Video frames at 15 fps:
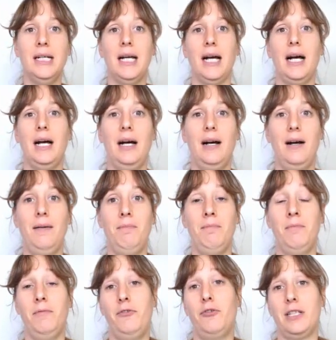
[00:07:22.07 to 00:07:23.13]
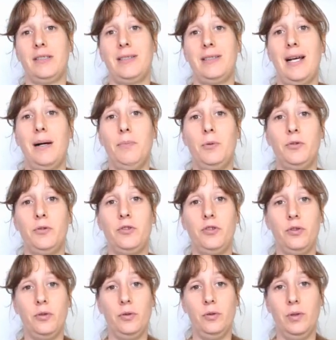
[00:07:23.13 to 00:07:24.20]
For example,
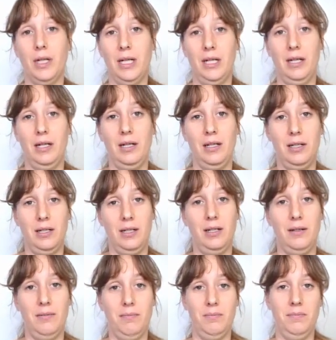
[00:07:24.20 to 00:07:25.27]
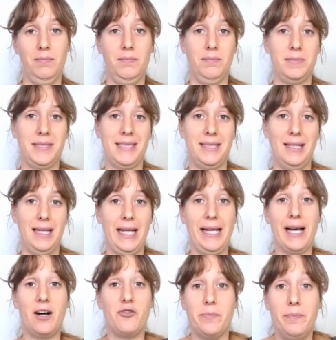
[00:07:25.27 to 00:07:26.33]
to lay
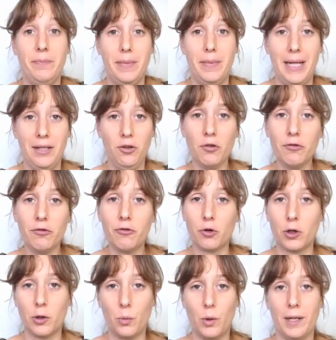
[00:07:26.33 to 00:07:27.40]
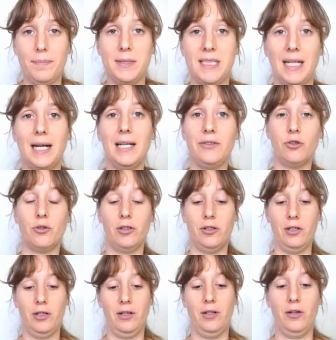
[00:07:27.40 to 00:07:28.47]
out a menu for a website
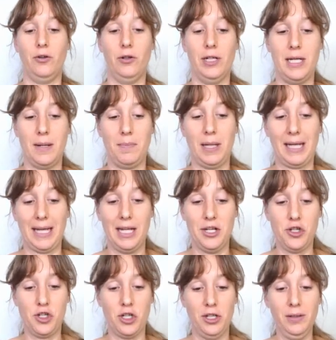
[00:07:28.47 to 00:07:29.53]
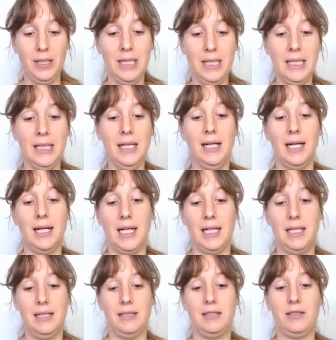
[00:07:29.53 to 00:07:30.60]
or an application.
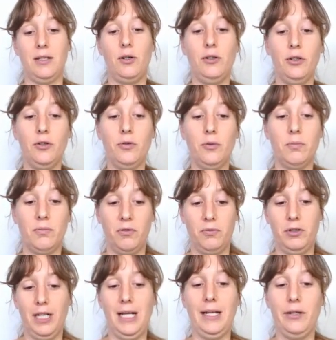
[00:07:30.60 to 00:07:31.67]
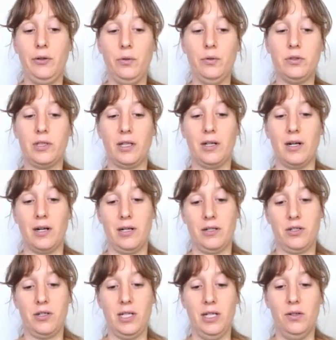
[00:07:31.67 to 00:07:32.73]
So you really use the
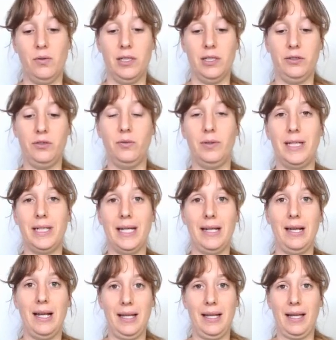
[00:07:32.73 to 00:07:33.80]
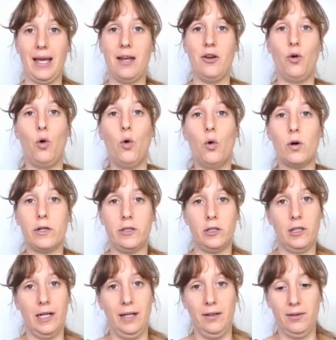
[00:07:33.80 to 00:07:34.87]
cards in order to get like an order
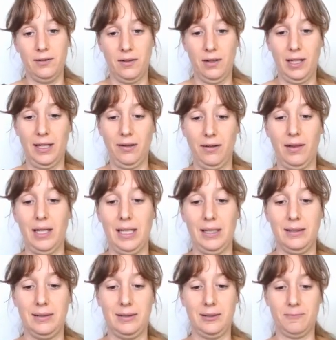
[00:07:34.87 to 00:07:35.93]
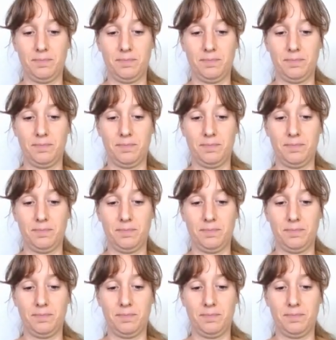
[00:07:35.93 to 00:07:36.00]
in things.